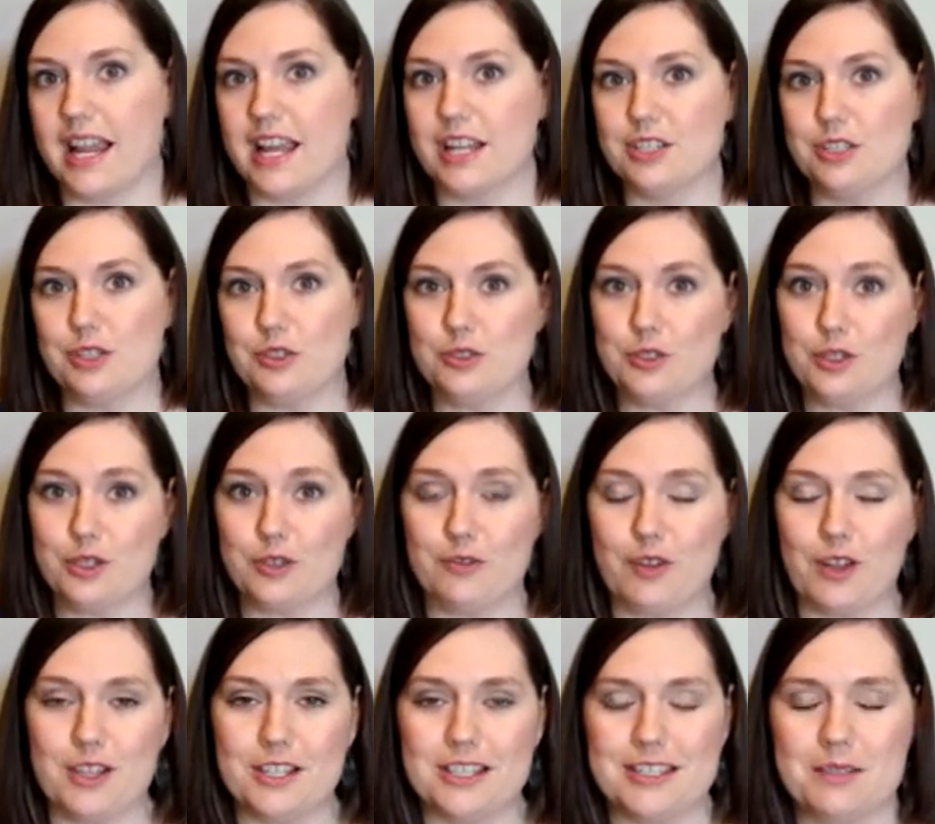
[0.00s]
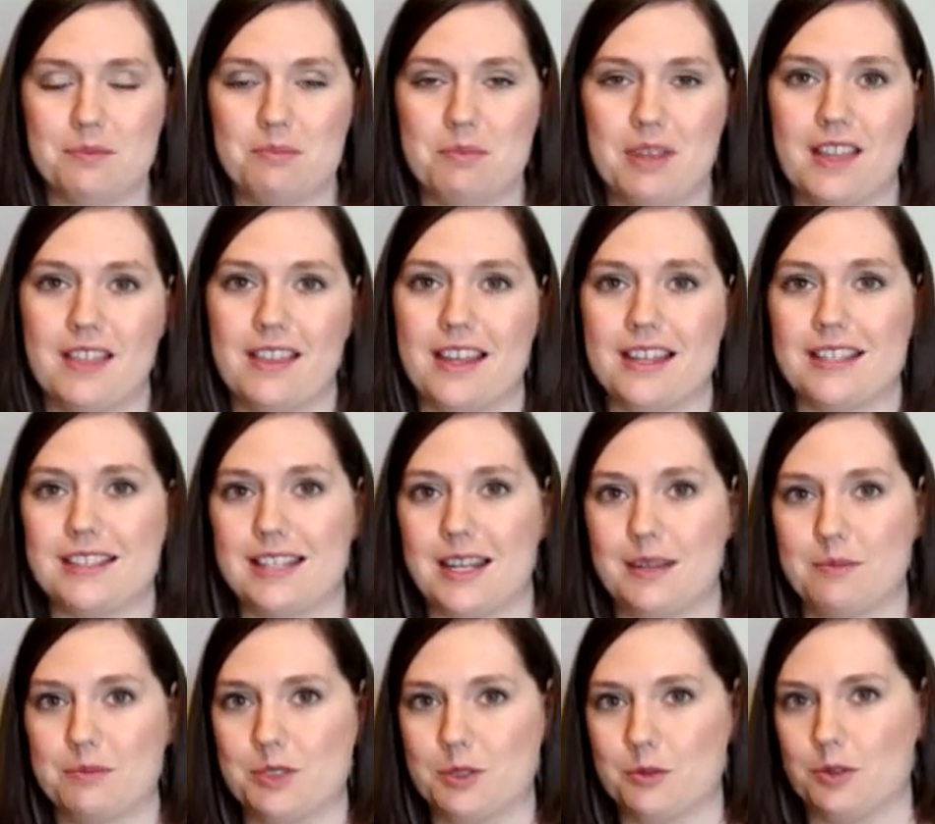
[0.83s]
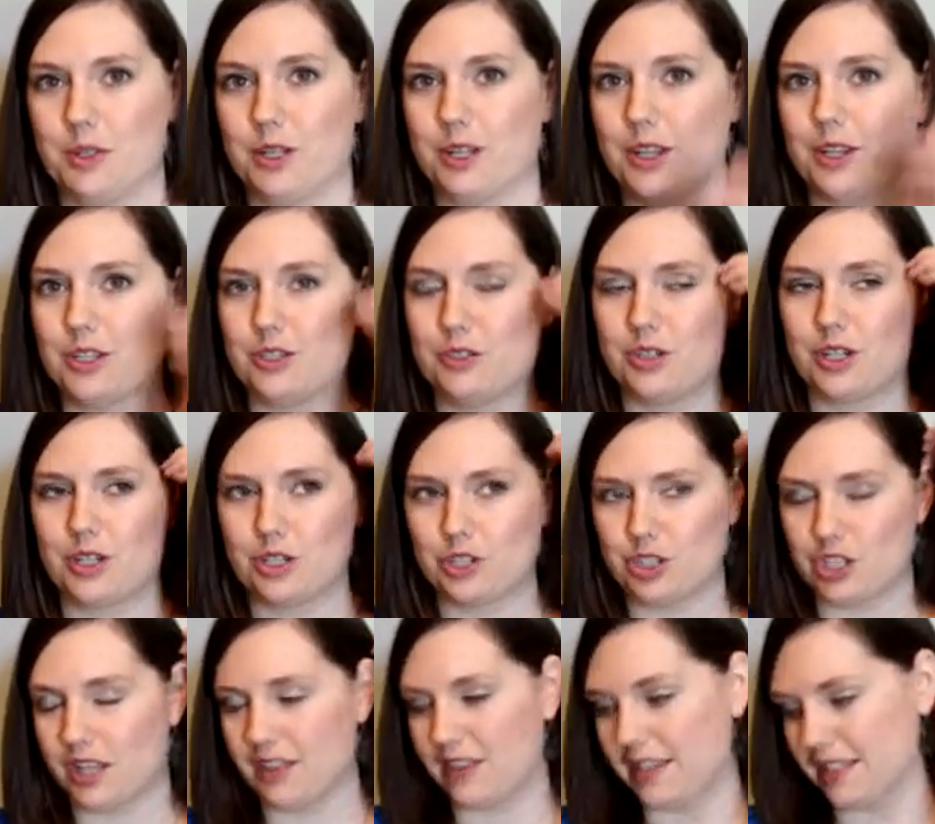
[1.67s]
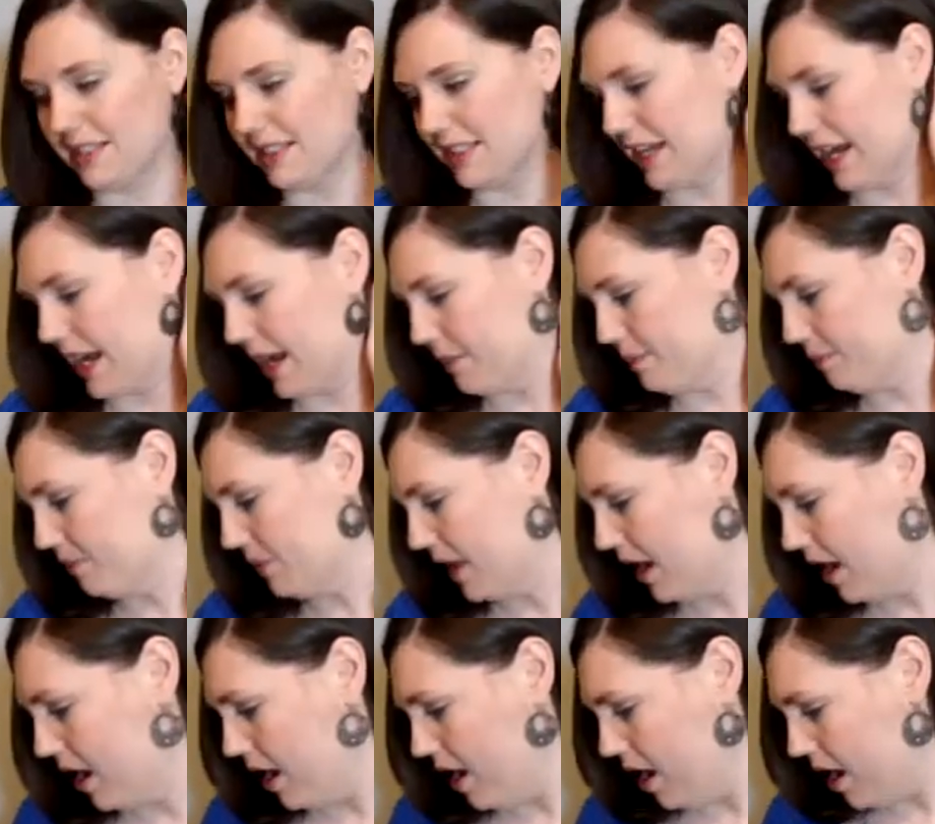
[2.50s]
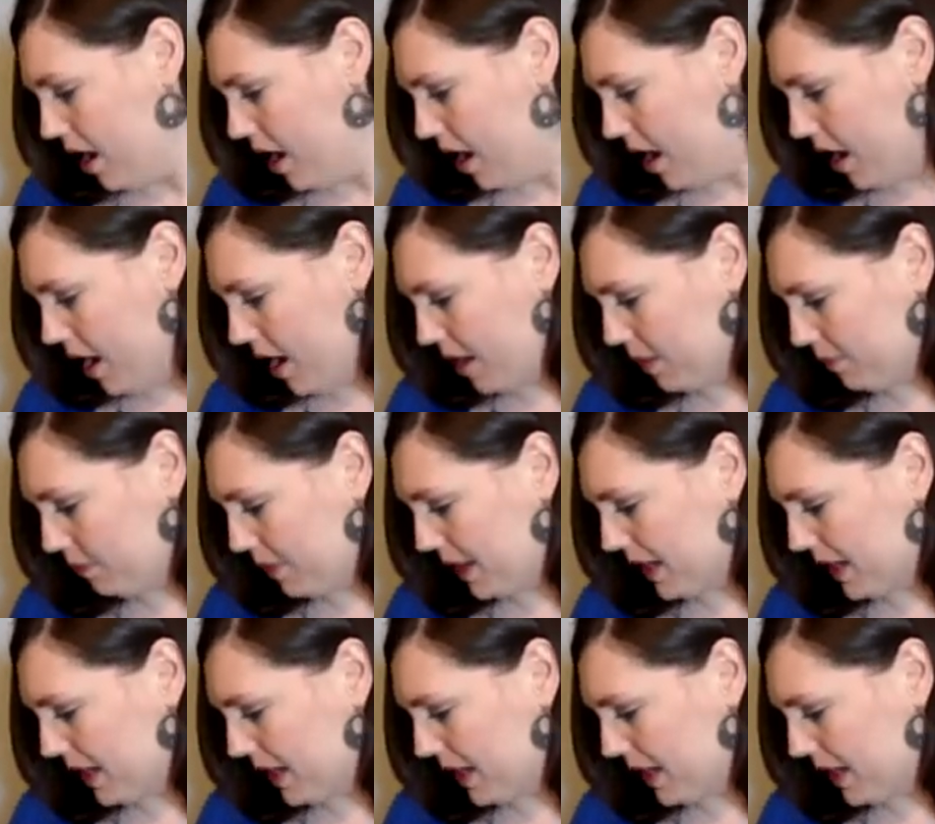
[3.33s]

I showed you the Follistim pin last time, so we'll look at the trigger shot this time.